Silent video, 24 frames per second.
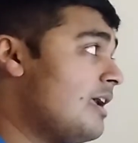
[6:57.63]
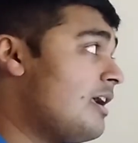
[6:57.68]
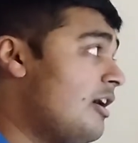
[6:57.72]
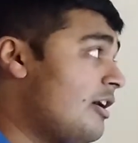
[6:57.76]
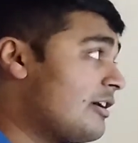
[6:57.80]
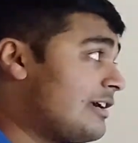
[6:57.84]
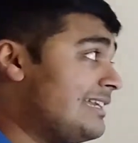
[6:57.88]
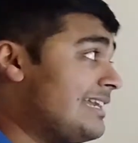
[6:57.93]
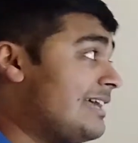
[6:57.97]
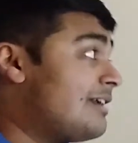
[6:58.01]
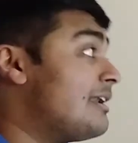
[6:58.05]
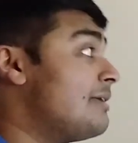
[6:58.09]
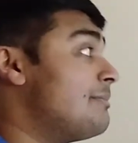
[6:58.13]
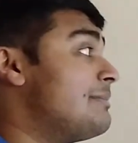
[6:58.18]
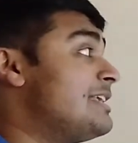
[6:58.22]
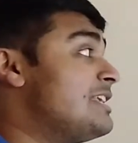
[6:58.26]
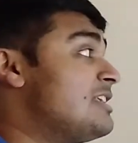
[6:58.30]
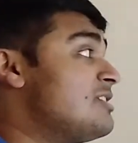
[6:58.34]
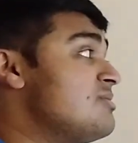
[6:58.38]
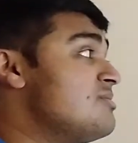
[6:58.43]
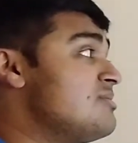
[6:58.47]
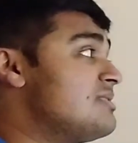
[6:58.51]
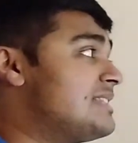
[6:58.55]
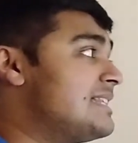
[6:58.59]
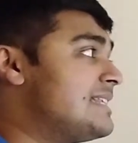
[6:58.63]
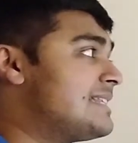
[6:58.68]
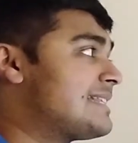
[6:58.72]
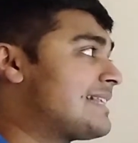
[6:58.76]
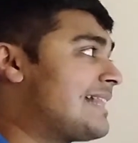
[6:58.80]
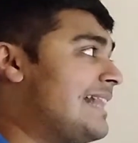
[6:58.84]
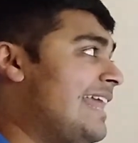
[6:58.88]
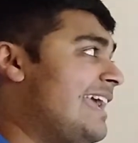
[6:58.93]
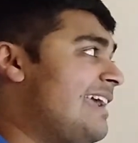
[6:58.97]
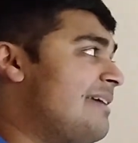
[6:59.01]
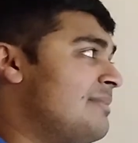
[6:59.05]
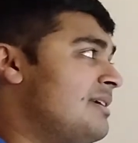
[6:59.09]
Okay, now let me use this
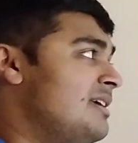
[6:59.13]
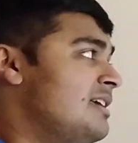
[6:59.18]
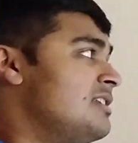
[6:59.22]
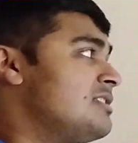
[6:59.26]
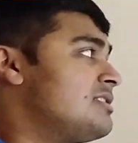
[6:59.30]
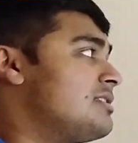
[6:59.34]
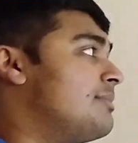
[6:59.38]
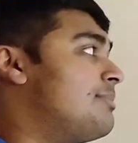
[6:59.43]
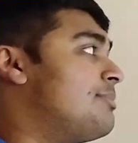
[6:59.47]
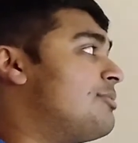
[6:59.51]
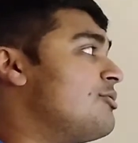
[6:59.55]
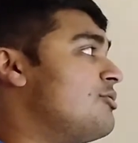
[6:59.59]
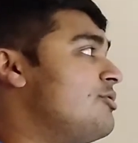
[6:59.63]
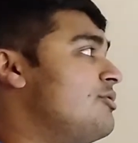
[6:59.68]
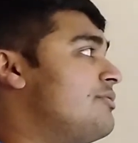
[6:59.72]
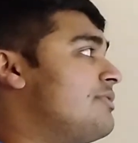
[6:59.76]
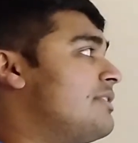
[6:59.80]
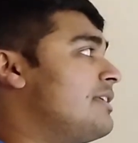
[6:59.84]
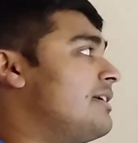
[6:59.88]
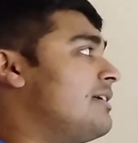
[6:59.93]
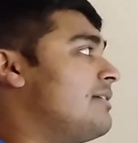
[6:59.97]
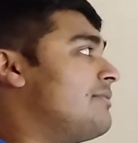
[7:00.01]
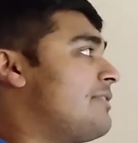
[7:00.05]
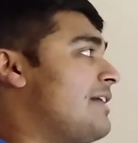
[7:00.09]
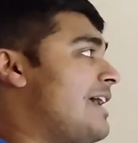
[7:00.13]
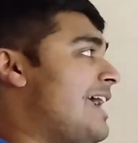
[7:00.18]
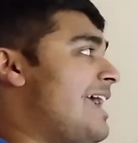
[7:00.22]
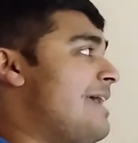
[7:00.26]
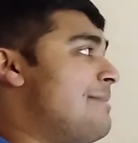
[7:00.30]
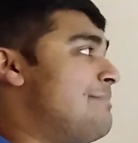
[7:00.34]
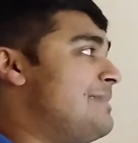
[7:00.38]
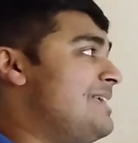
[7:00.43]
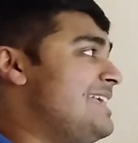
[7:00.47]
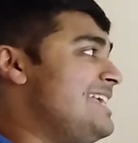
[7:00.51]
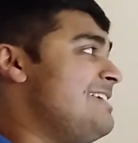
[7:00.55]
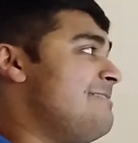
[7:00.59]
claim to prove that for
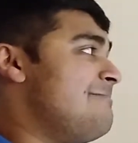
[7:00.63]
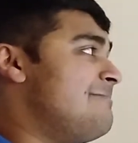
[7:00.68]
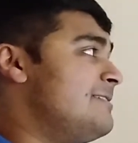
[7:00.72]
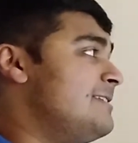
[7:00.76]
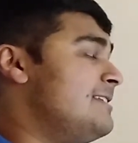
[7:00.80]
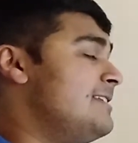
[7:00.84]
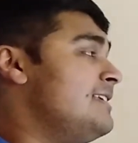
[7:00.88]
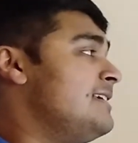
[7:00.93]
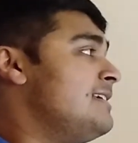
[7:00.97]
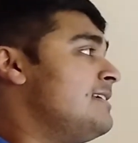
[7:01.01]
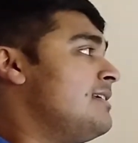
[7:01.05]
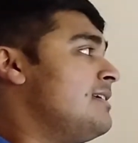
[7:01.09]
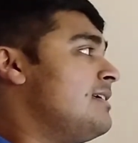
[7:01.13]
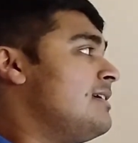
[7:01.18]
m even,